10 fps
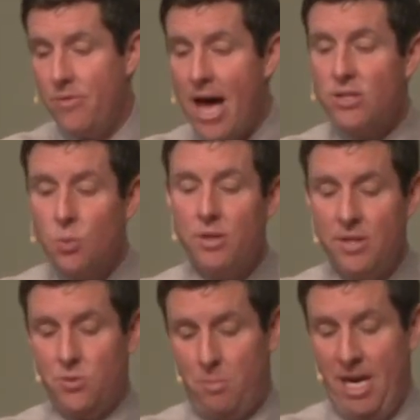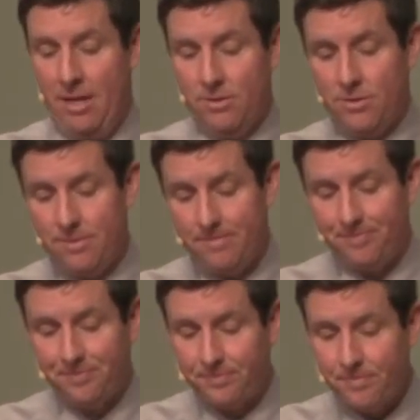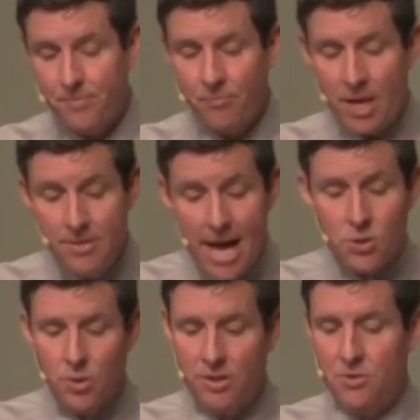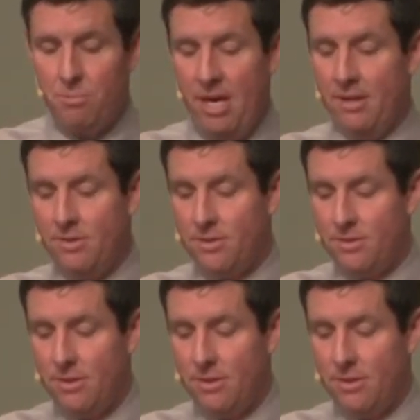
That's what this means. That's what this means.